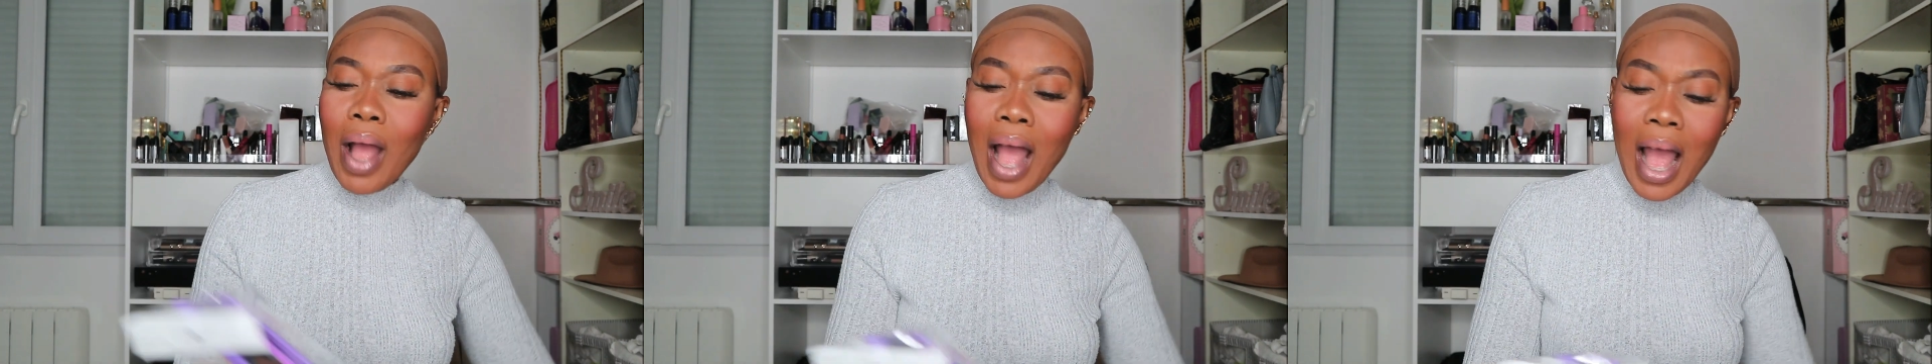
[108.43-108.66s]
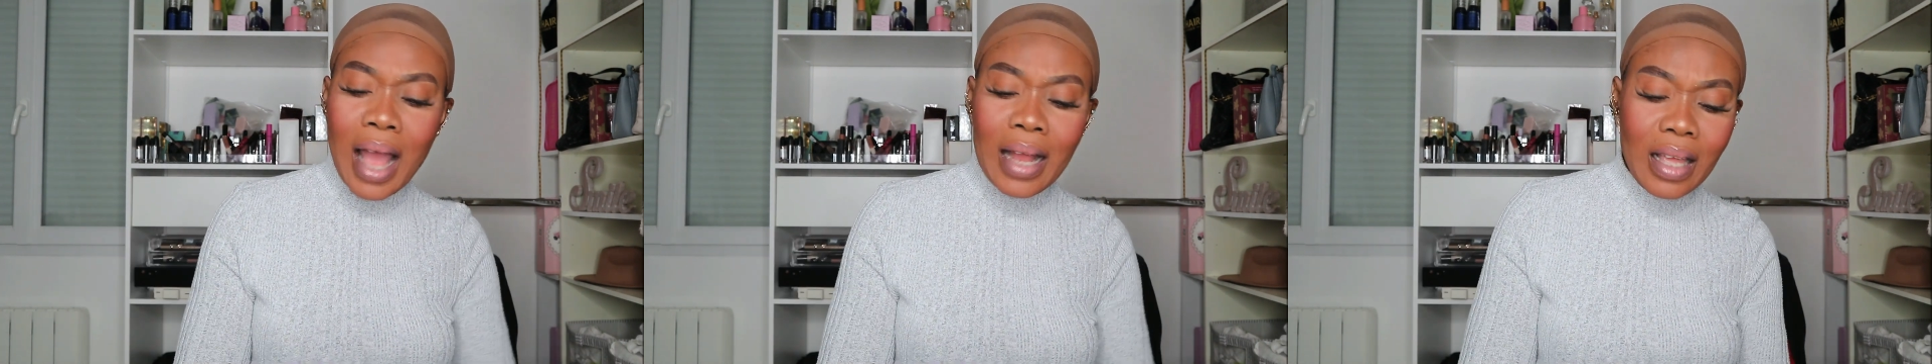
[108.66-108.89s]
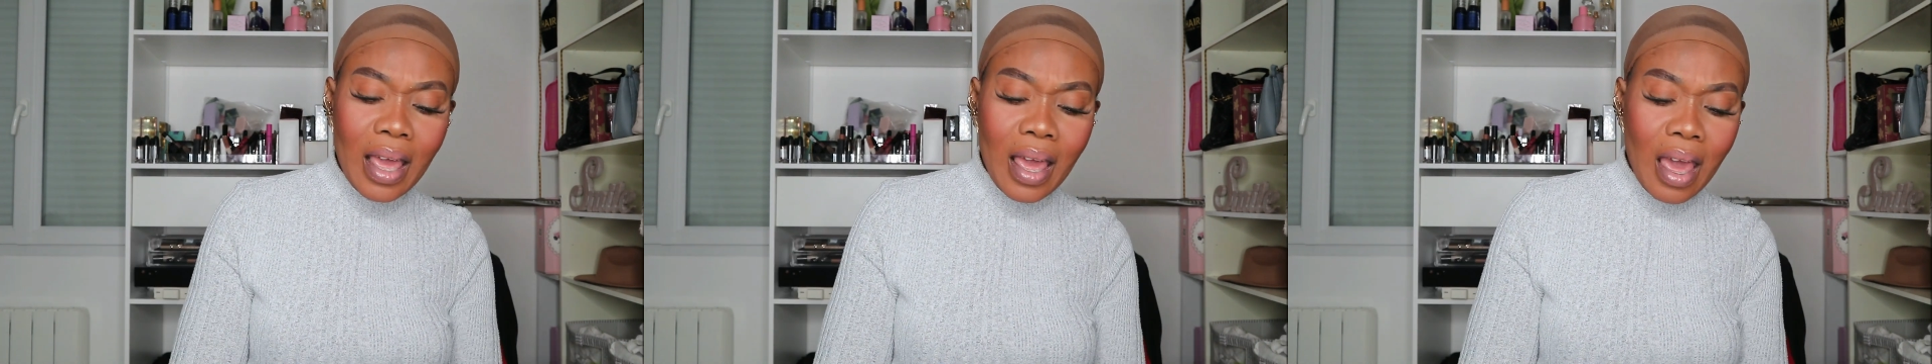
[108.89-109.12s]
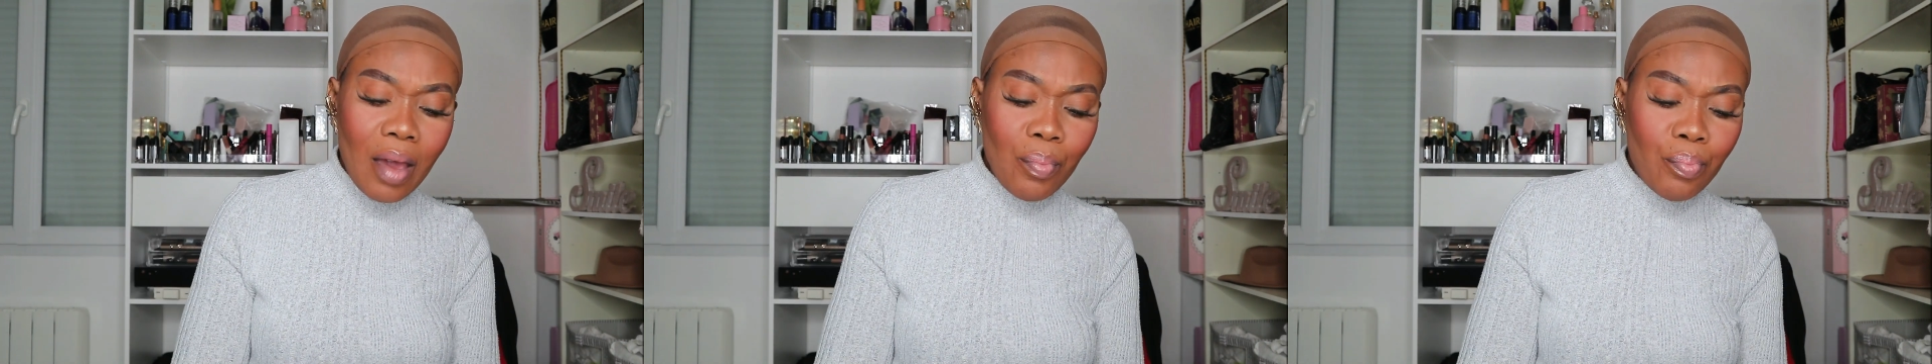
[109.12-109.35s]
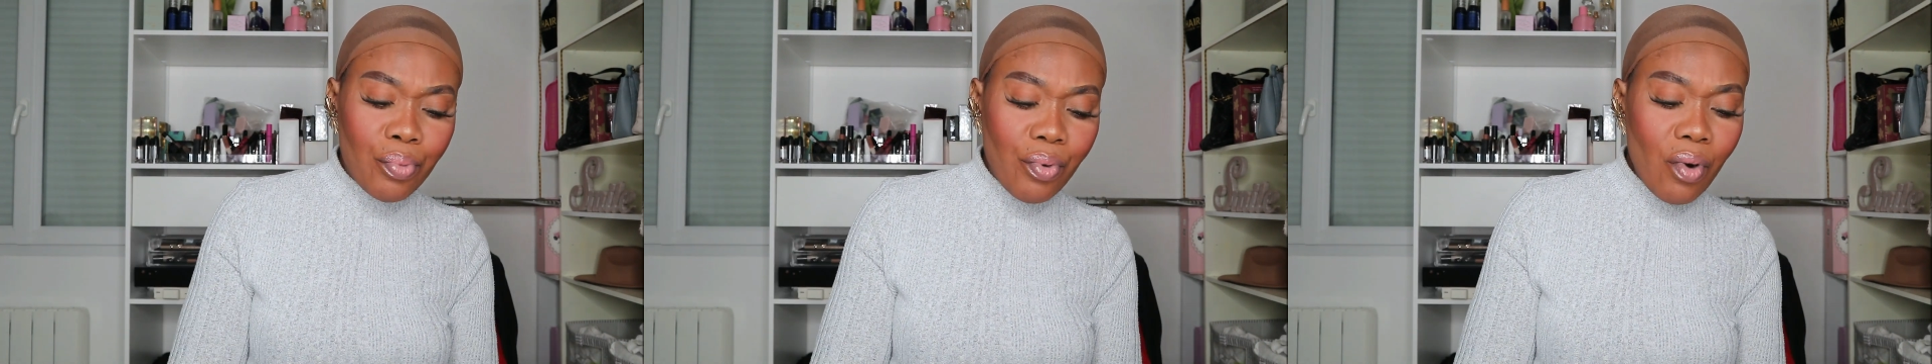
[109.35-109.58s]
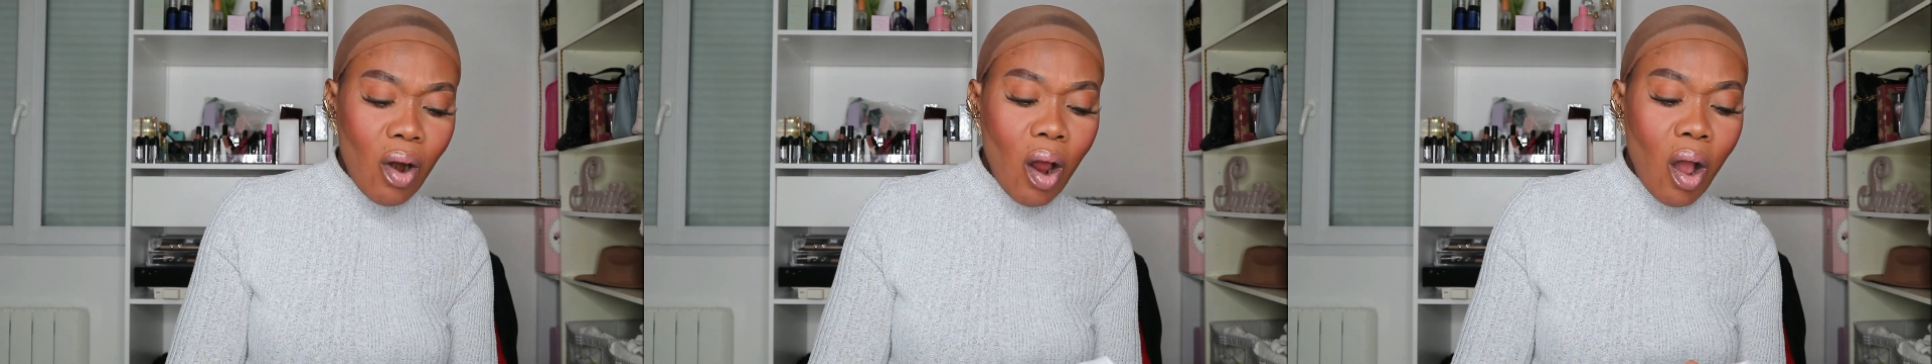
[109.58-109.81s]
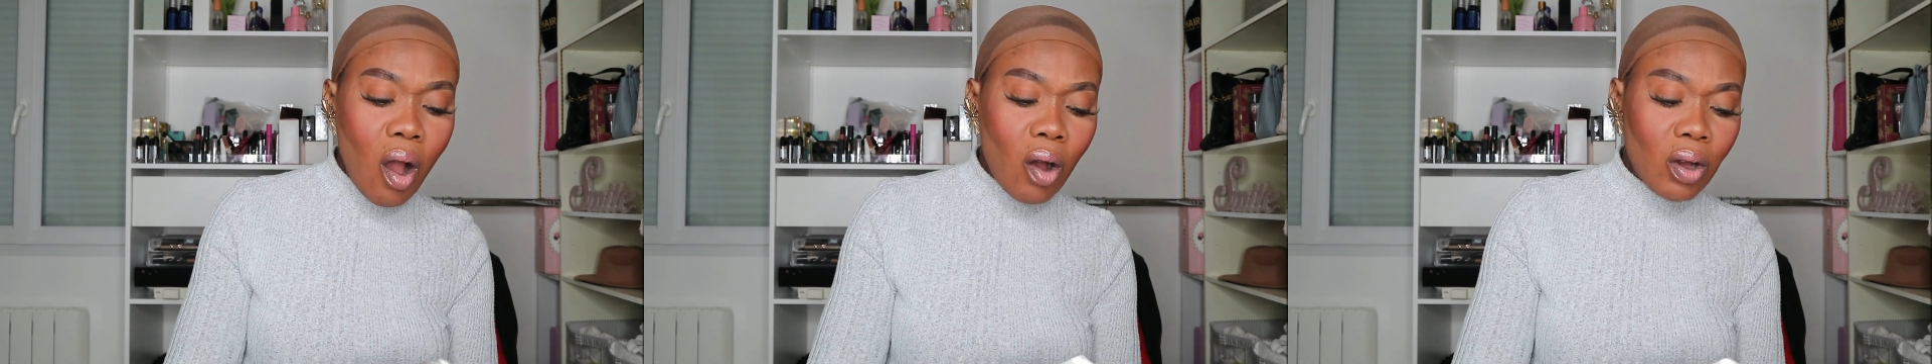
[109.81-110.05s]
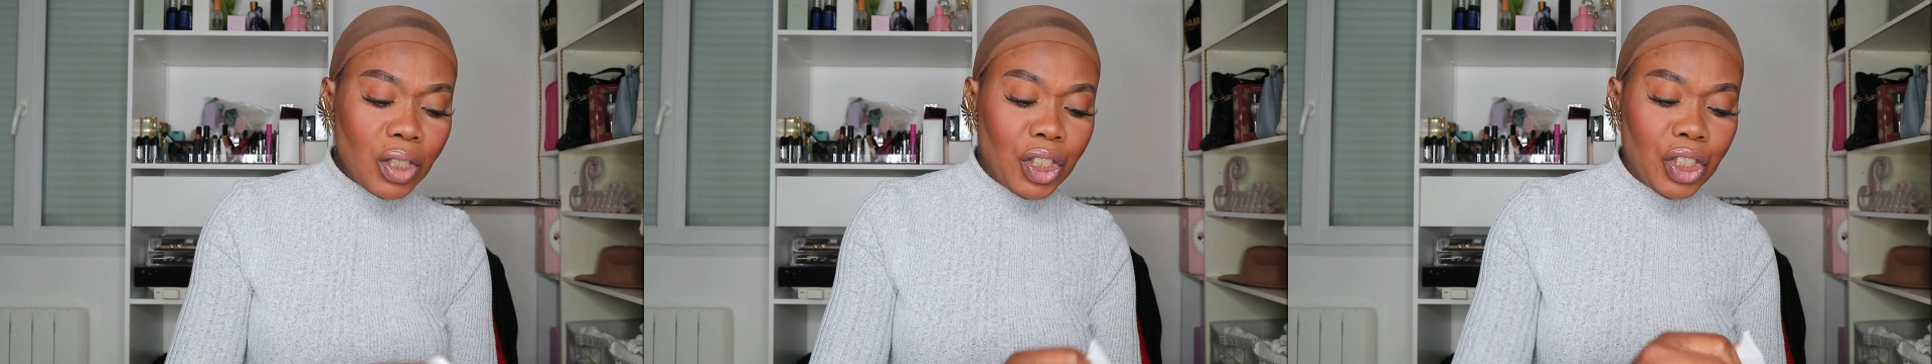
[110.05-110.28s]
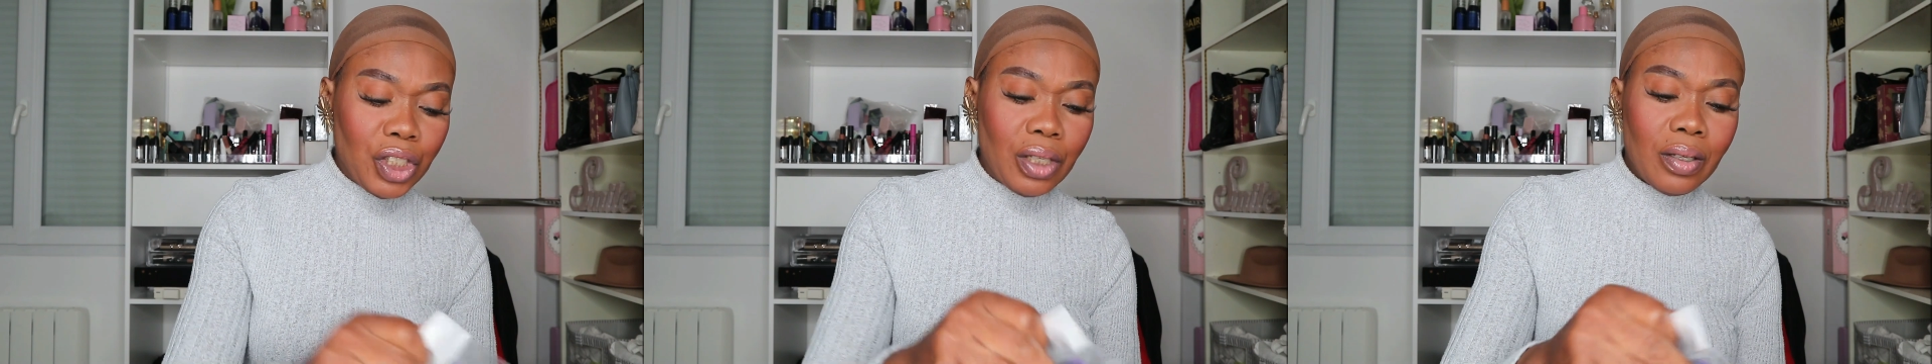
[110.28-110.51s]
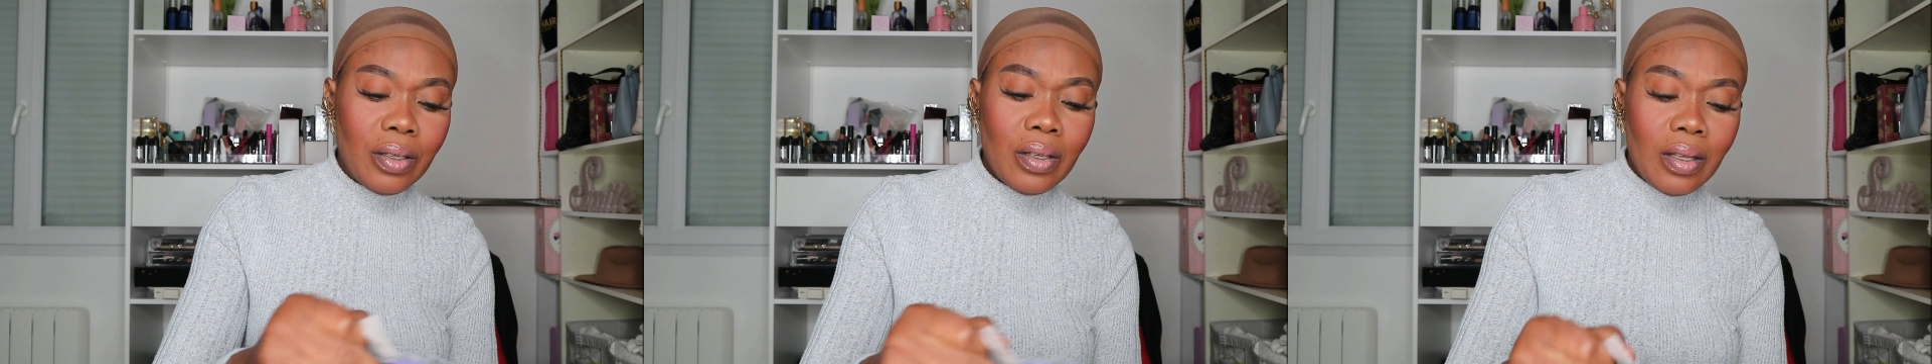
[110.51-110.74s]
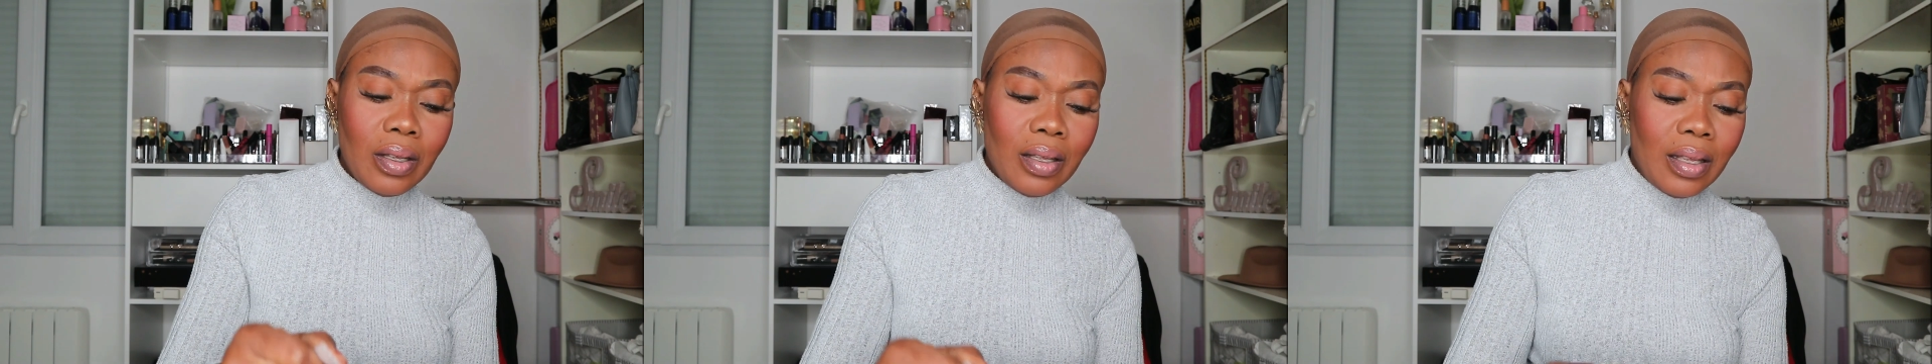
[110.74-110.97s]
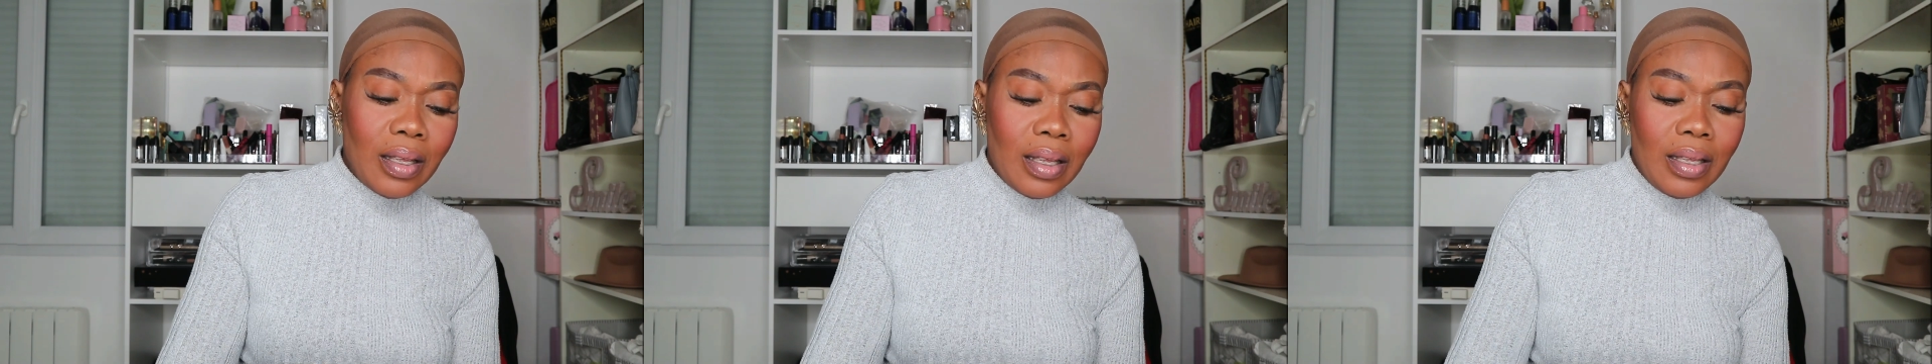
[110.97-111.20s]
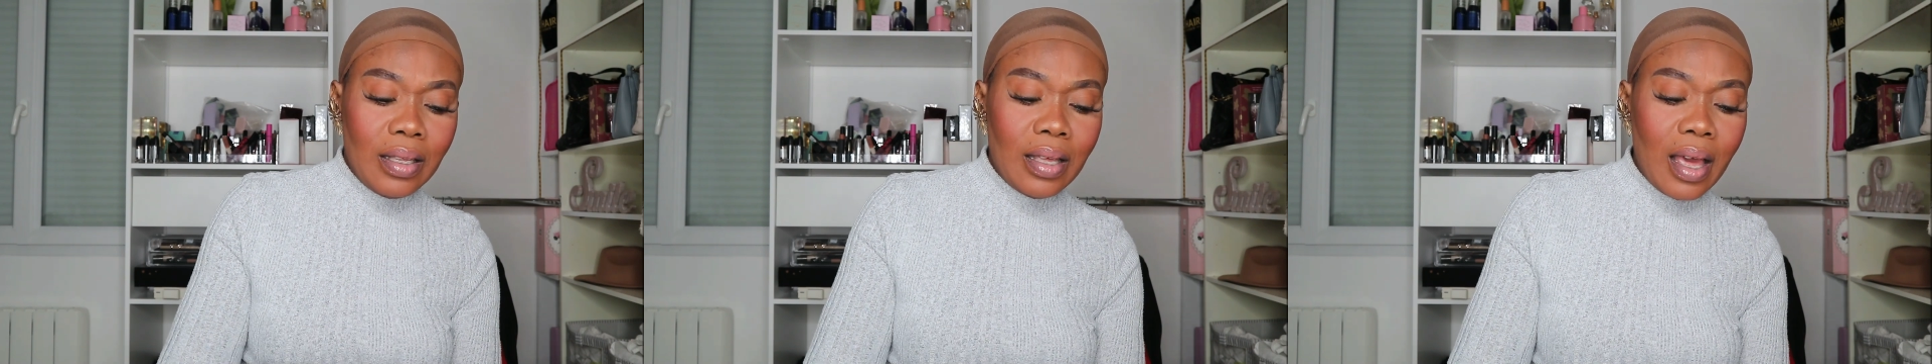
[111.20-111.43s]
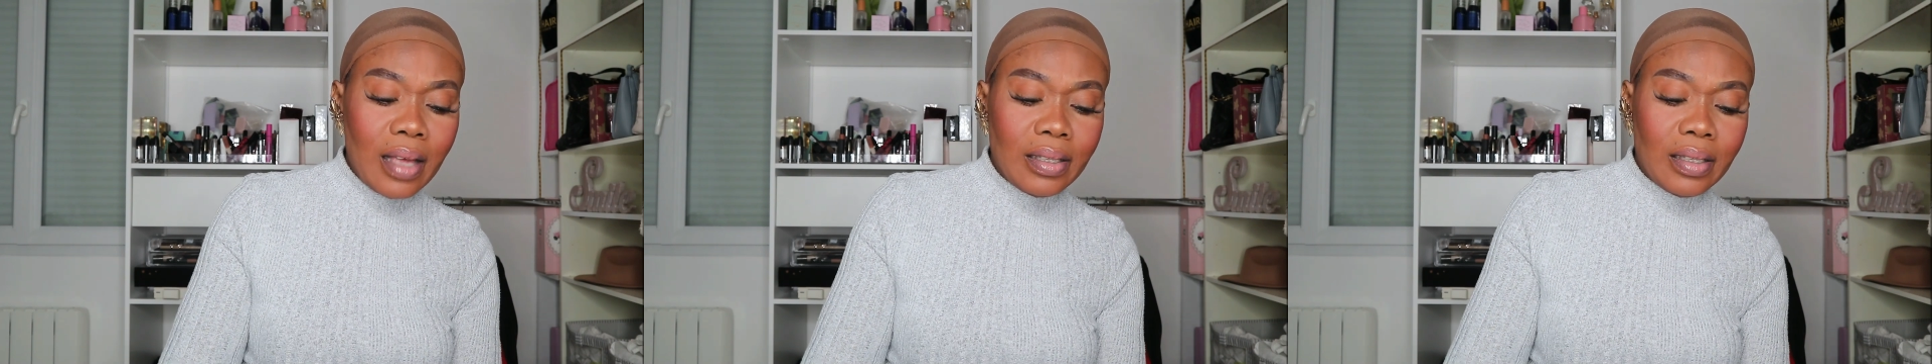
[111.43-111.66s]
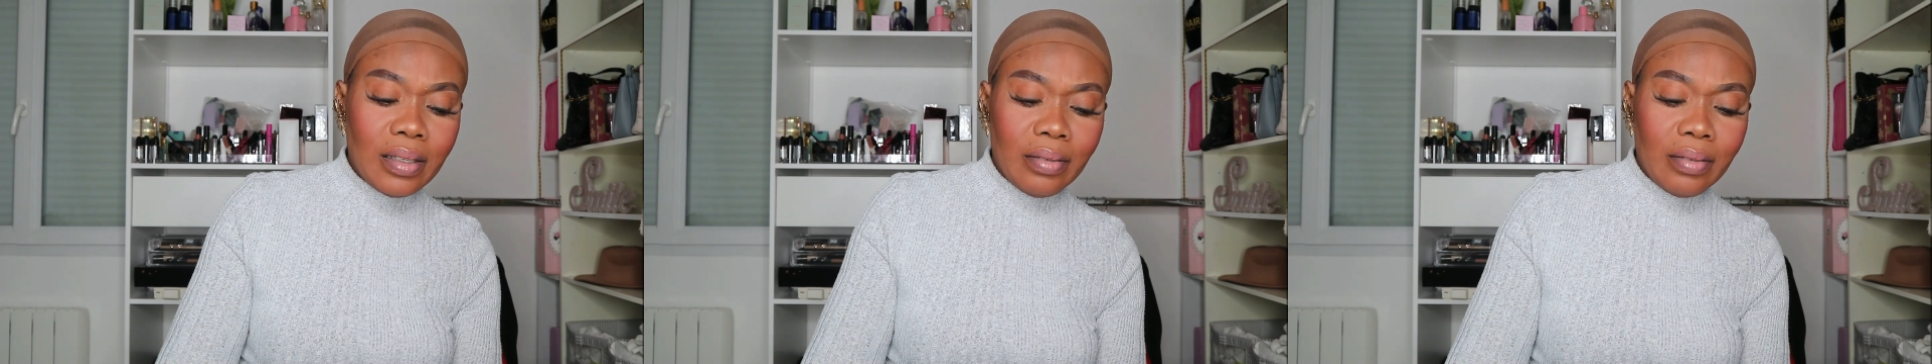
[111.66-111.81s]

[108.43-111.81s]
and a brush. Yes.